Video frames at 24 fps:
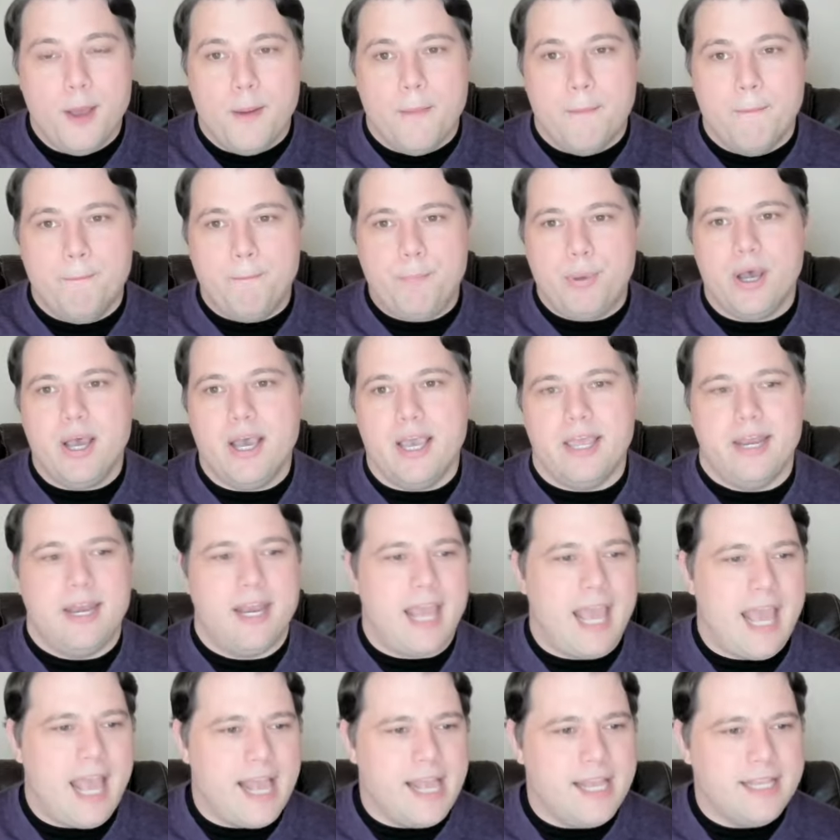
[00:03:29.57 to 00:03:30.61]
But
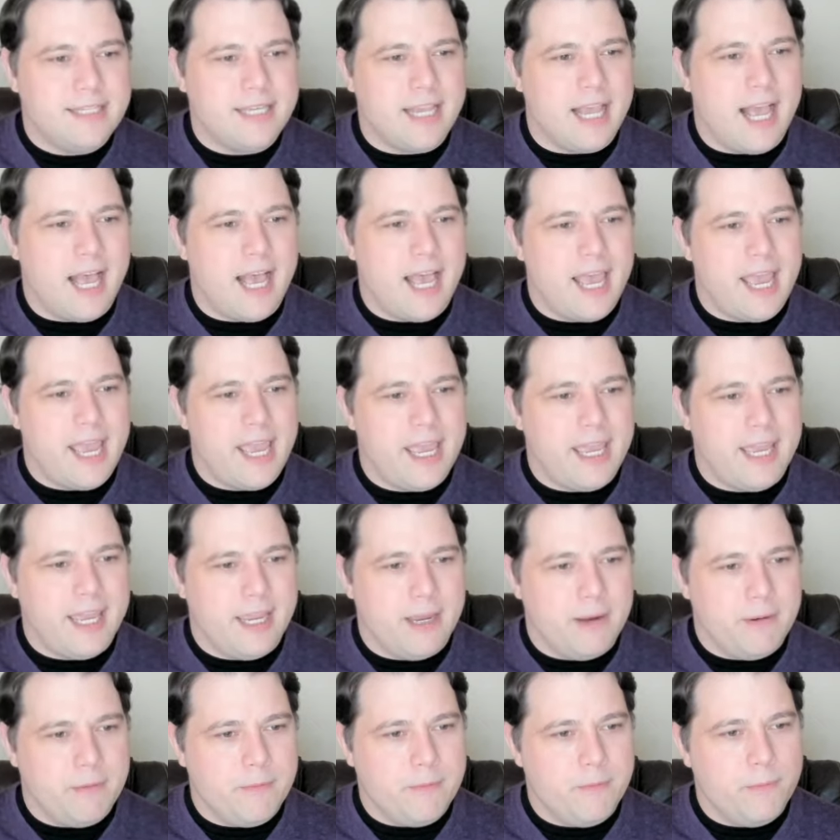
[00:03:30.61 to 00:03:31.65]
as
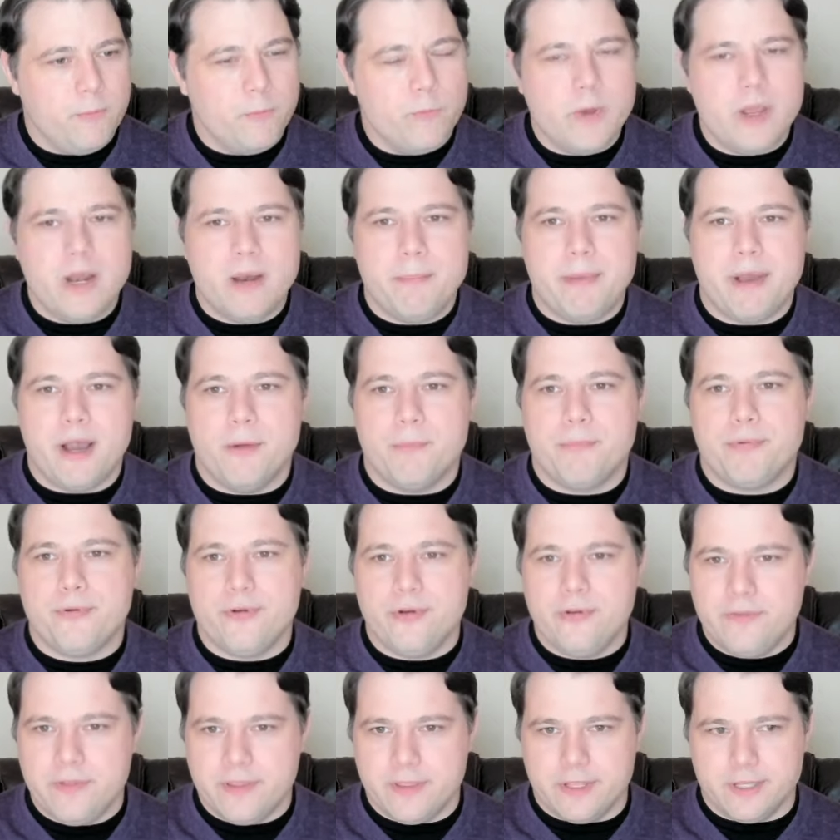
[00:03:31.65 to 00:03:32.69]
I went about
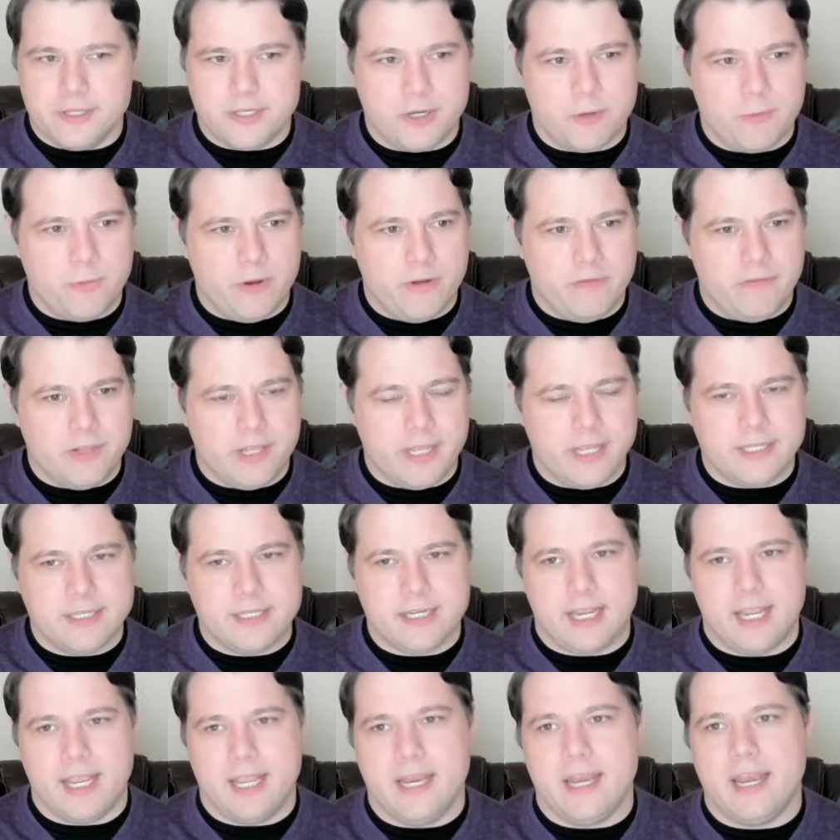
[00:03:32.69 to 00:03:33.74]
proving this equivalence
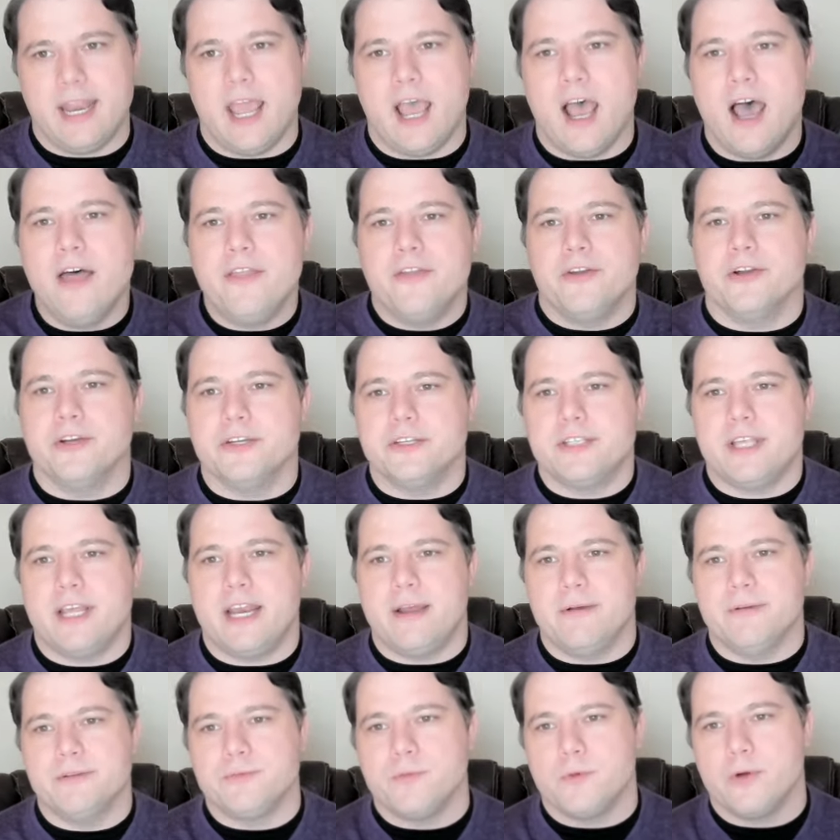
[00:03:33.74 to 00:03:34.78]
and others that
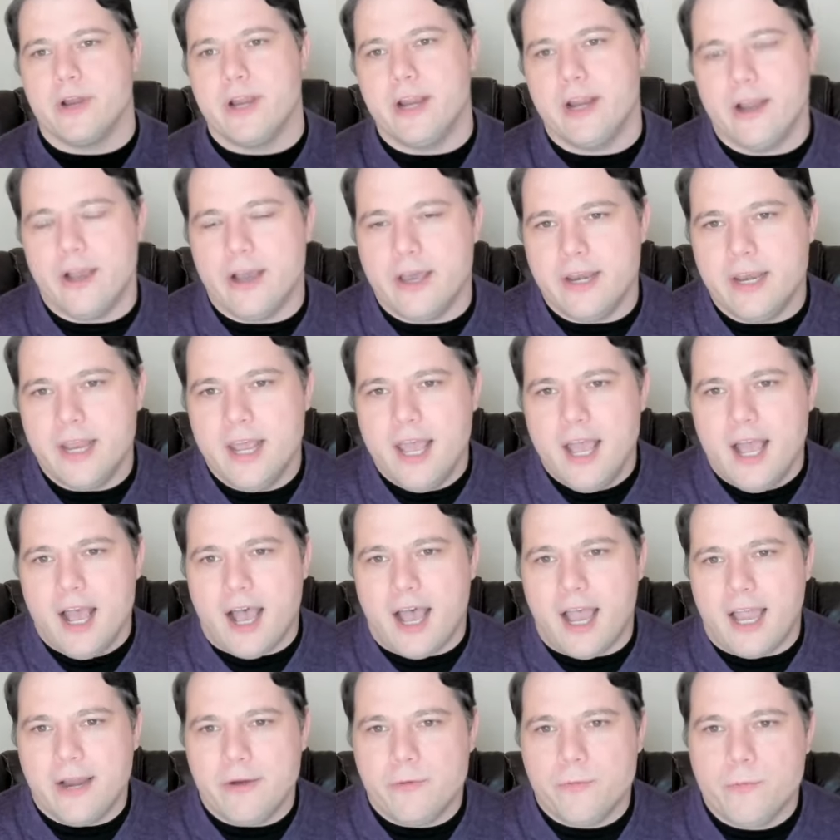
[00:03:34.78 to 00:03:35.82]
I was working on,
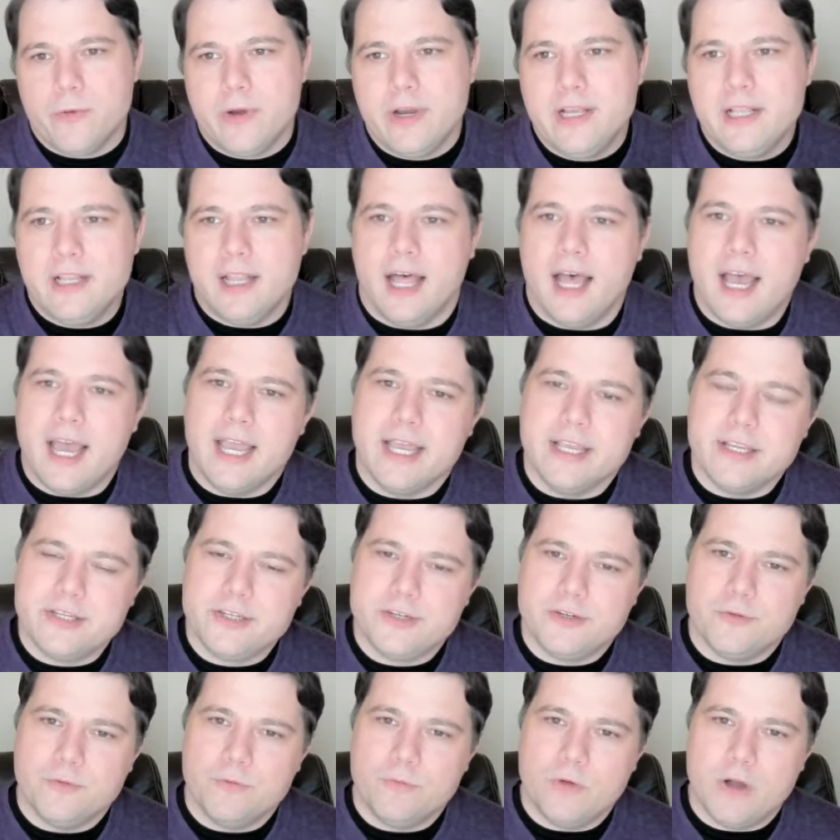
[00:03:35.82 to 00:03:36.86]
I
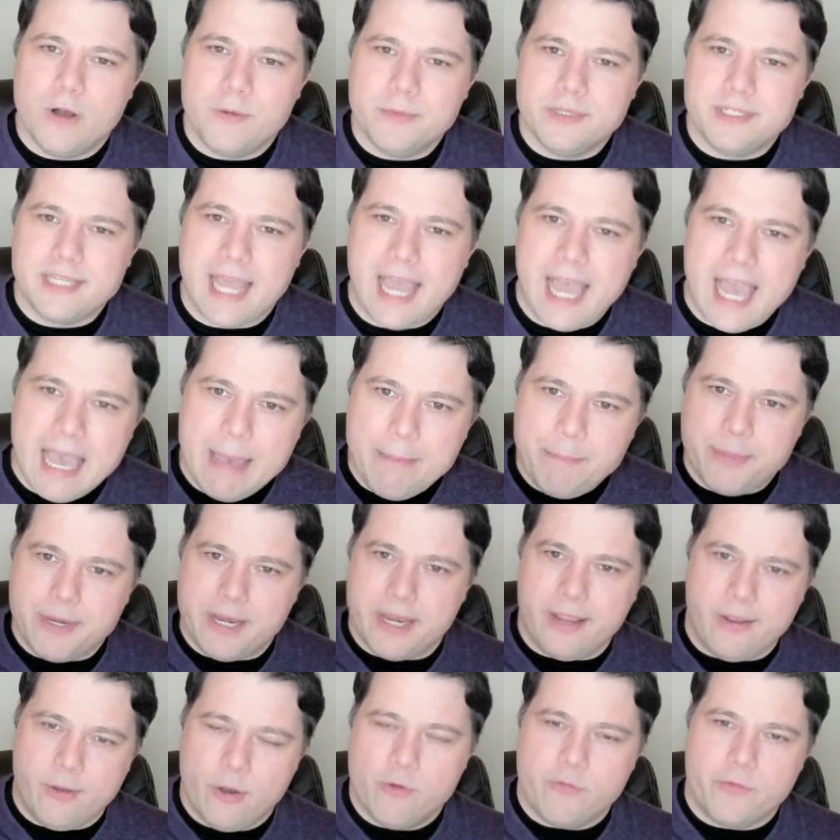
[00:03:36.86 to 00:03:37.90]
realized what was
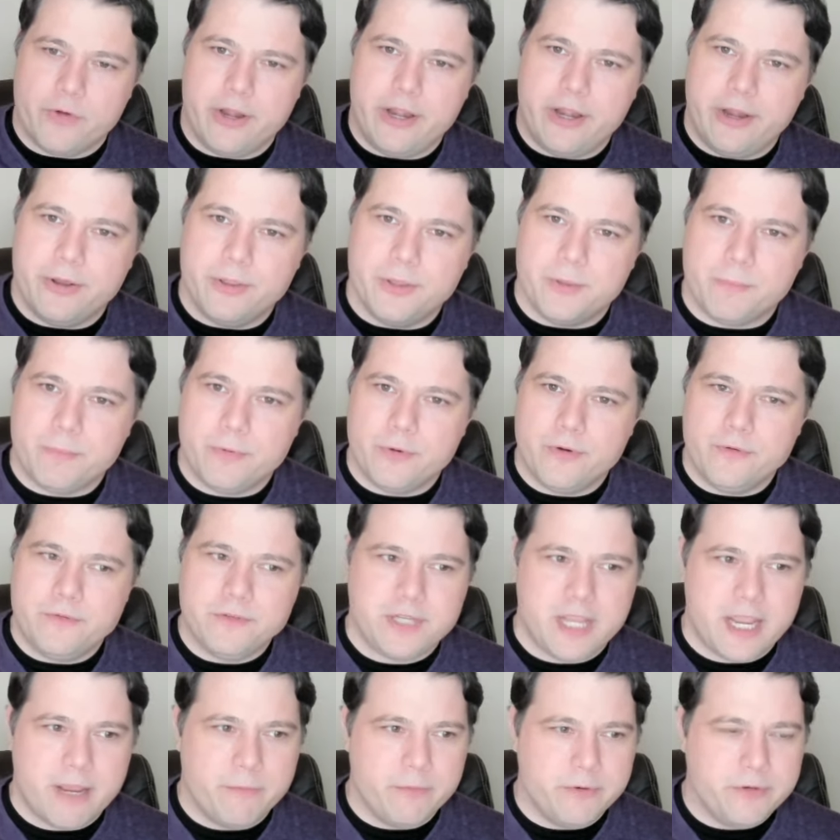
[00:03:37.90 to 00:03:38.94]
happening over here in the proof
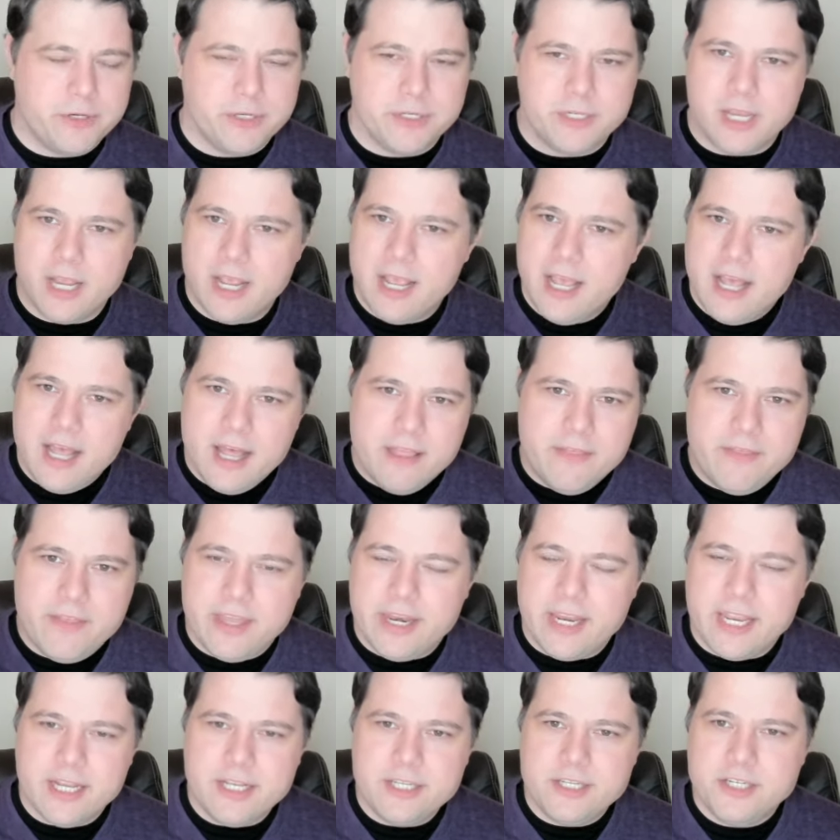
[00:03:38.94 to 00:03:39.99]
state, which is
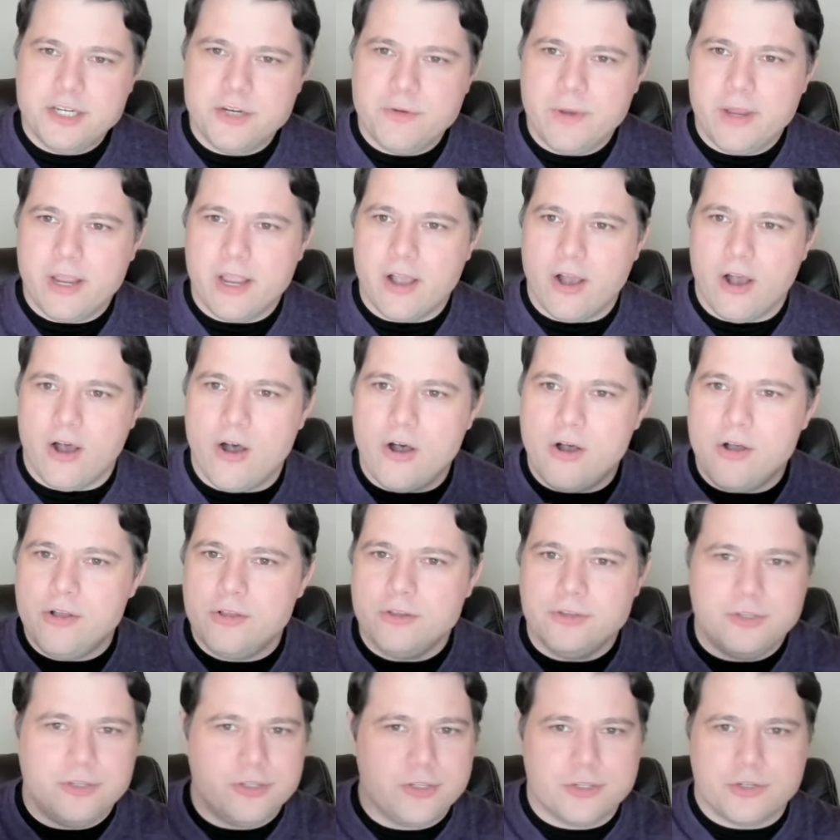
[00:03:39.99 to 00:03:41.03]
that it's doing
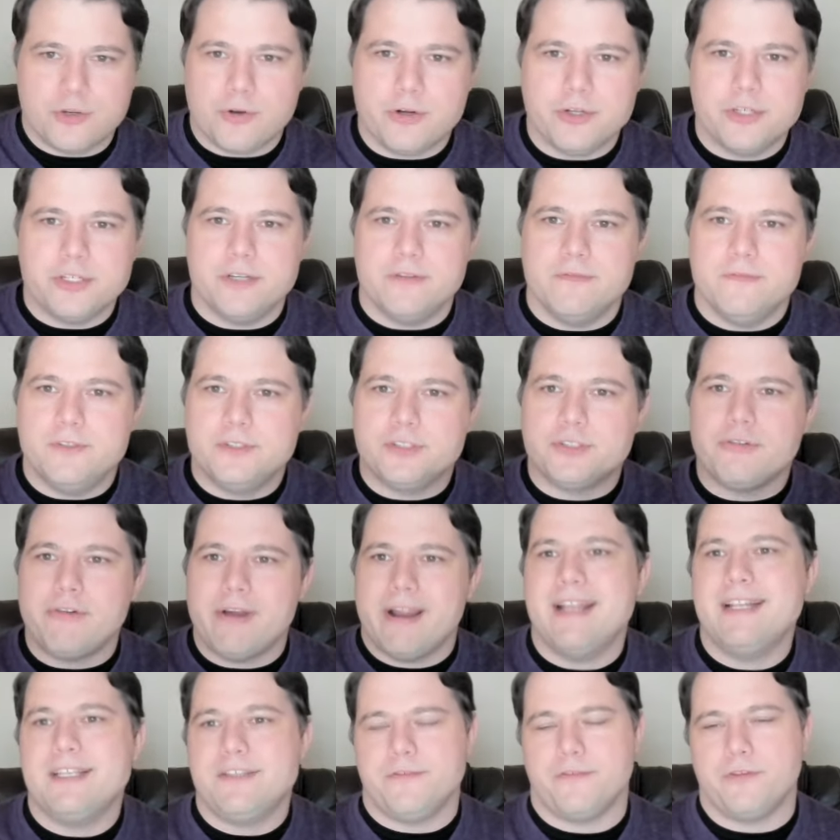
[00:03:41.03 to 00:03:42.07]
all sorts of
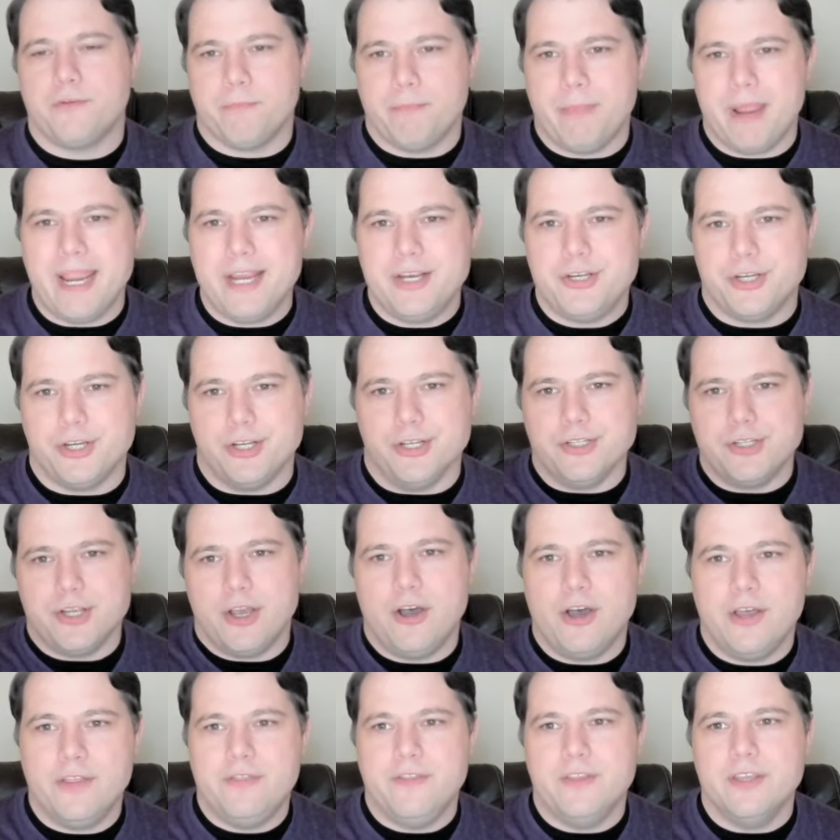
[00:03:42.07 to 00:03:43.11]
transformations
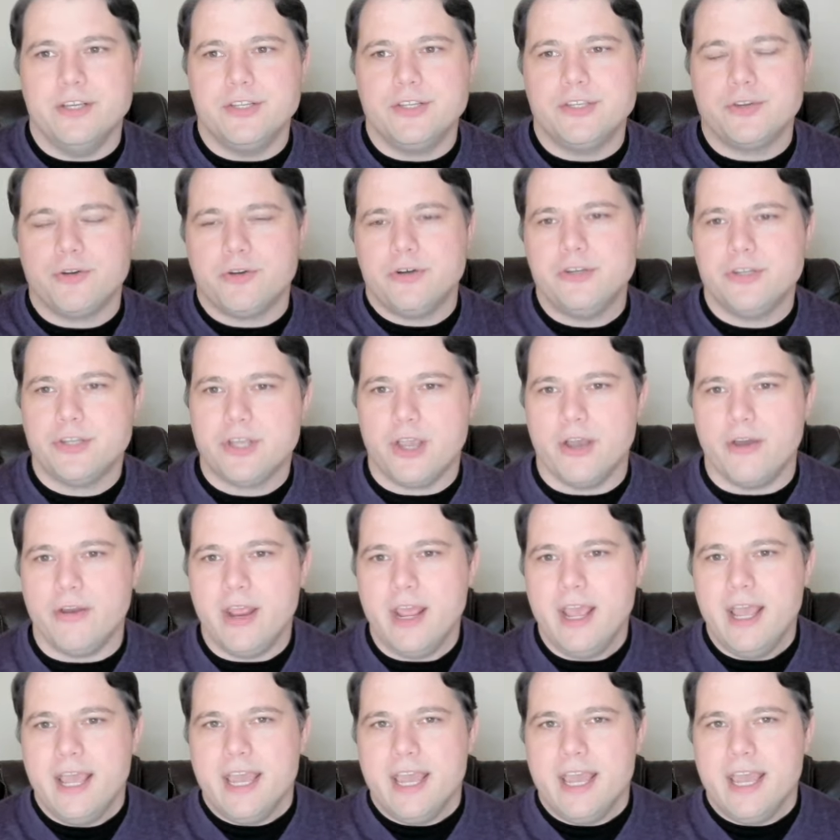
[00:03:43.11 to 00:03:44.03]
on this source code.